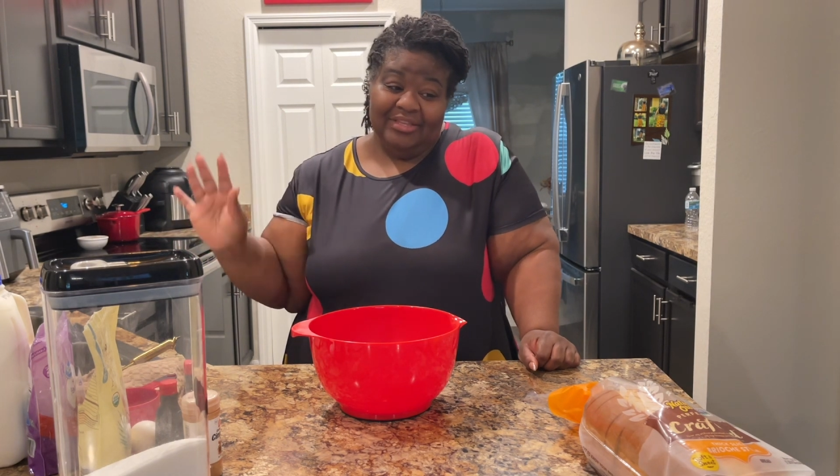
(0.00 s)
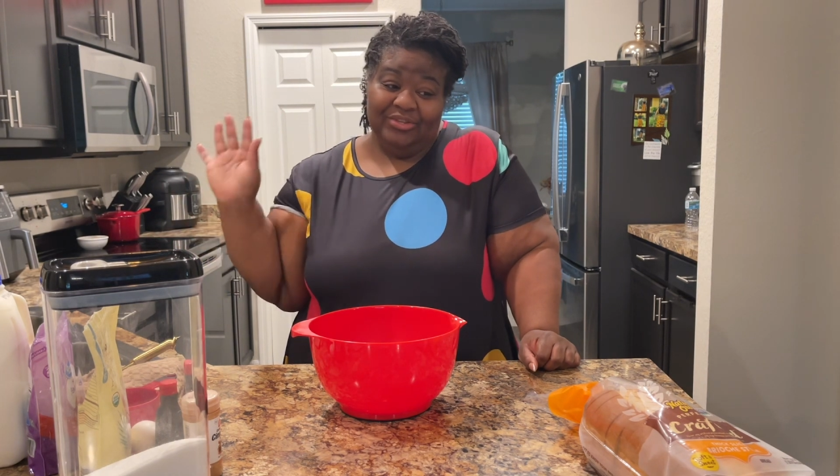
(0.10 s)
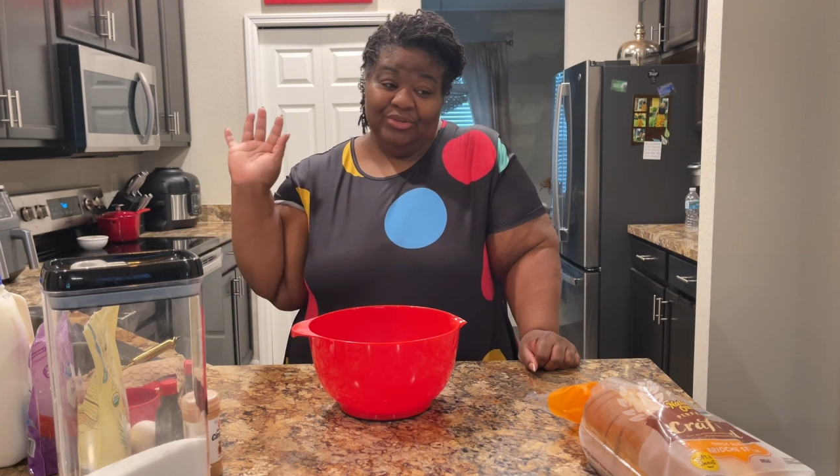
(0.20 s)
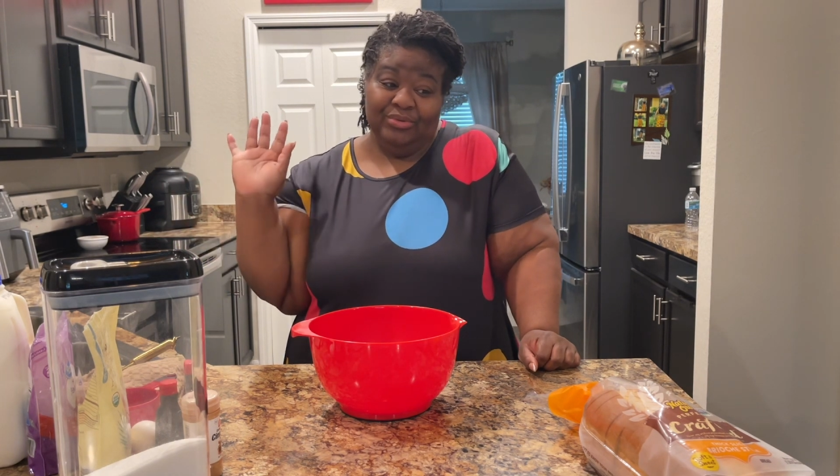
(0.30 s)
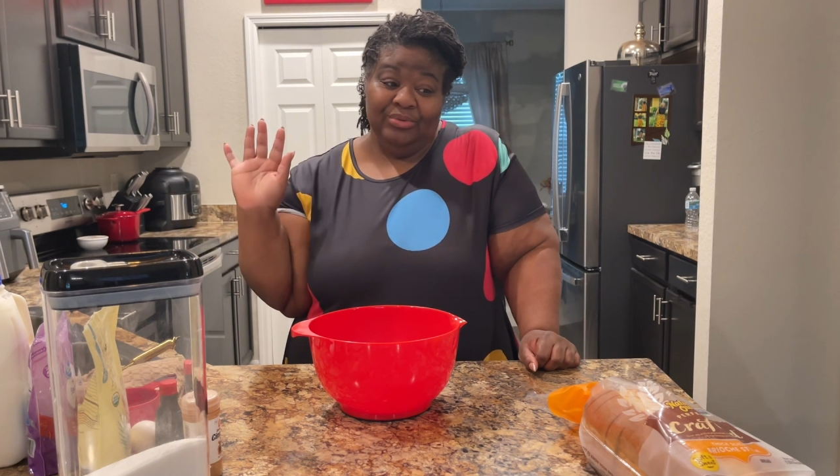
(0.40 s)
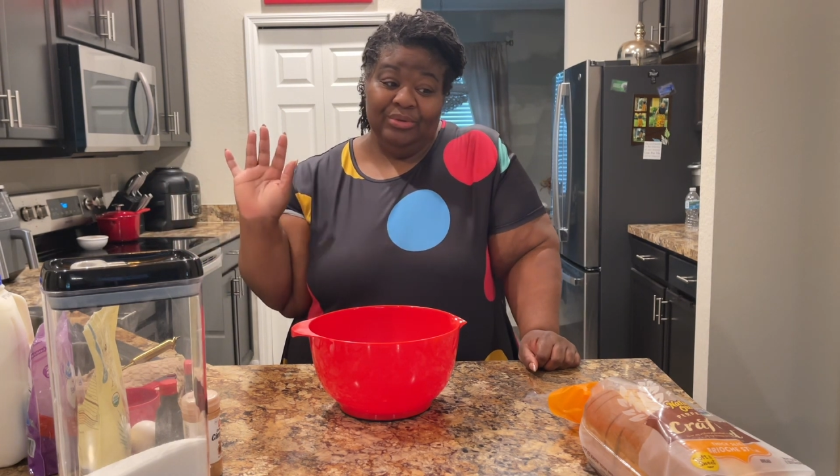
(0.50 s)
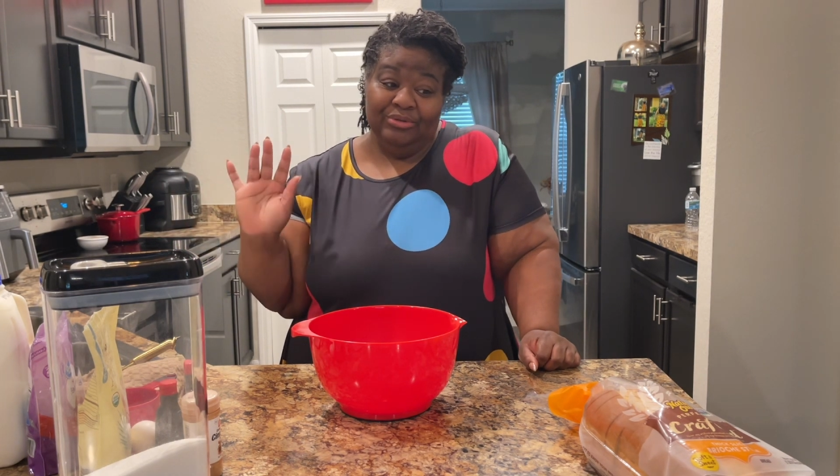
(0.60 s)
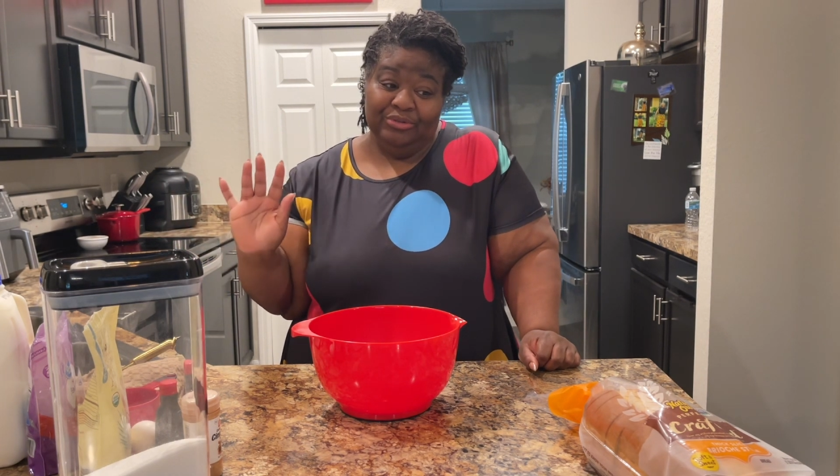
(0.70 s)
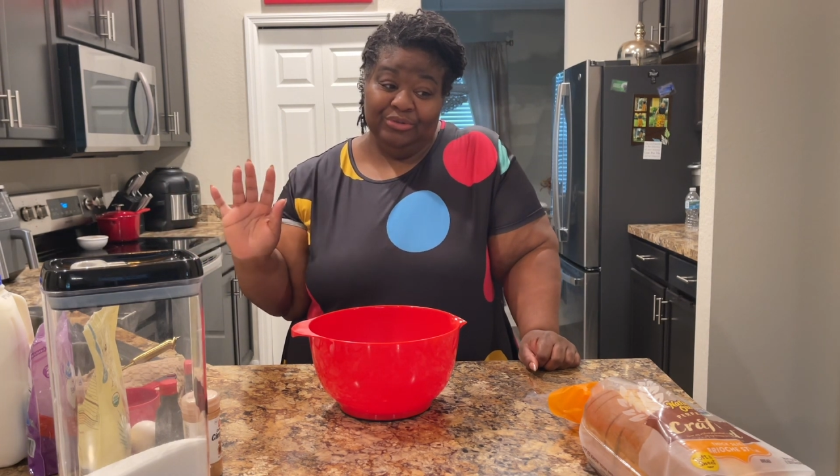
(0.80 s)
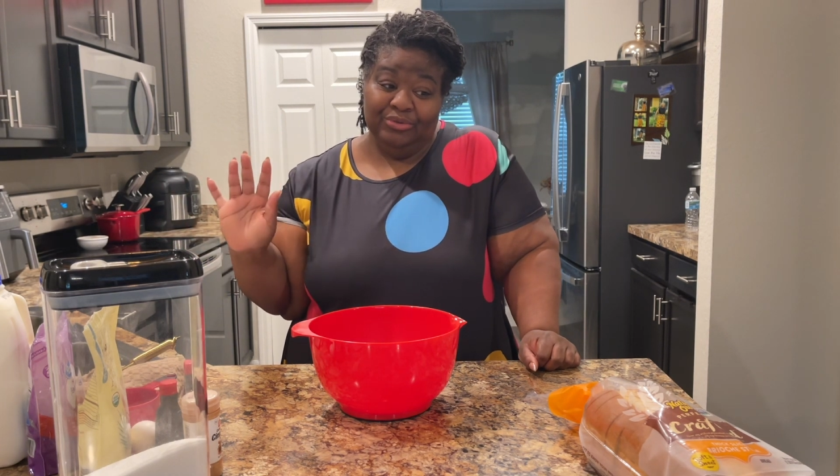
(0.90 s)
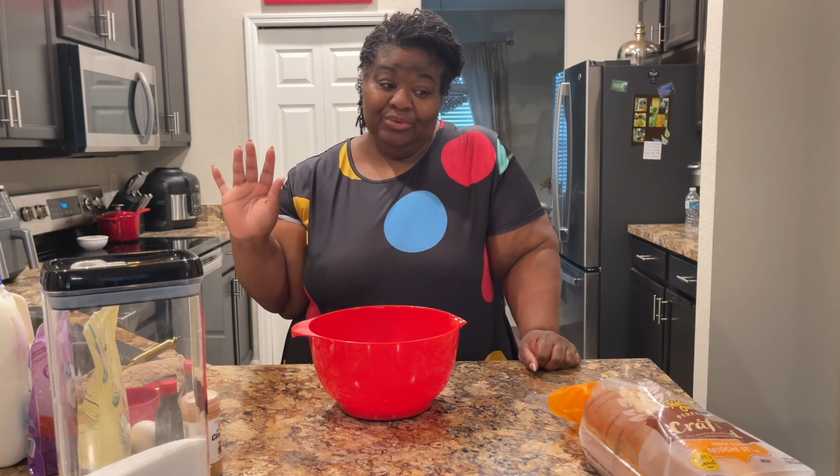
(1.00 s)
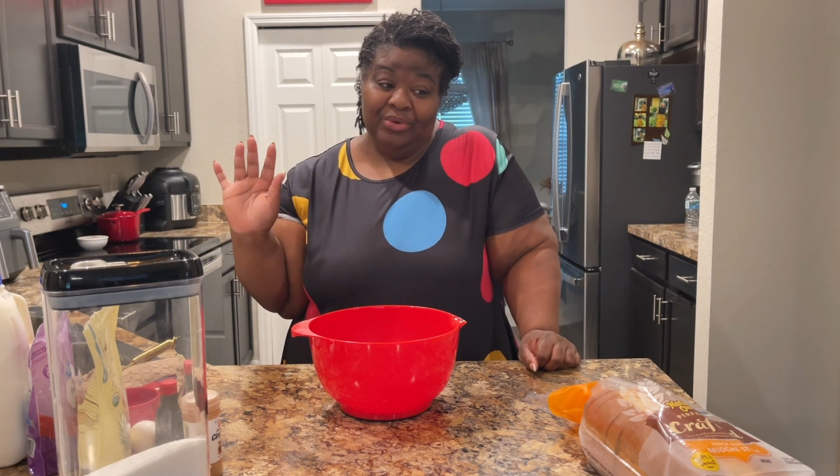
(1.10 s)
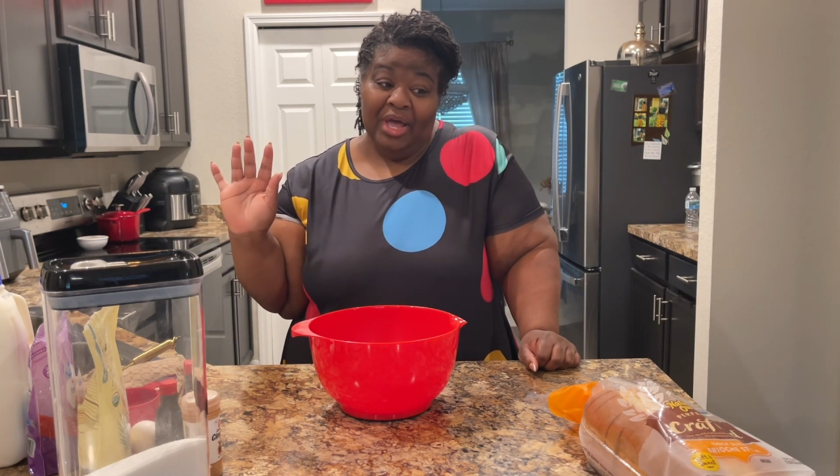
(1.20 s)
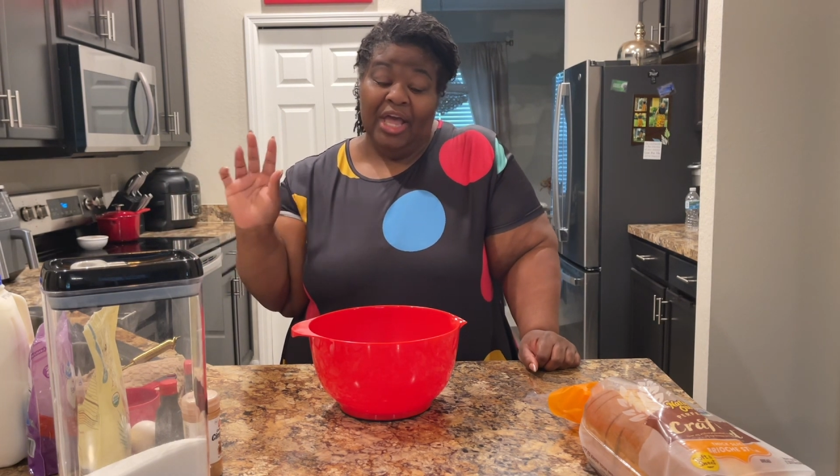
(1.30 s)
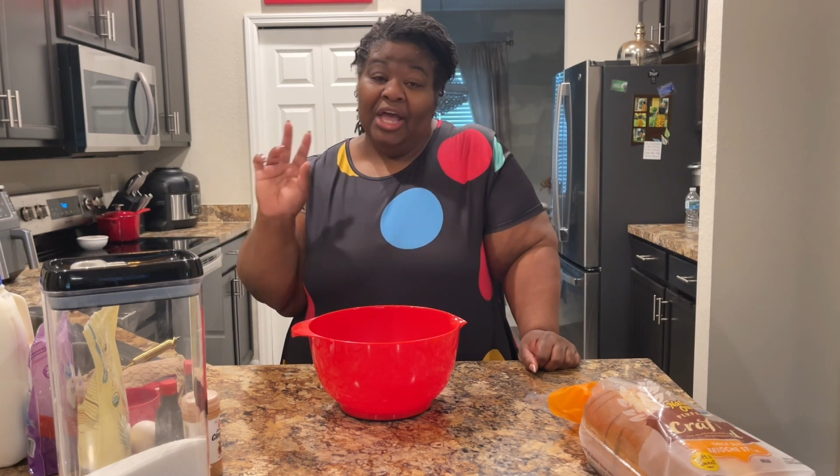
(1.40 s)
to do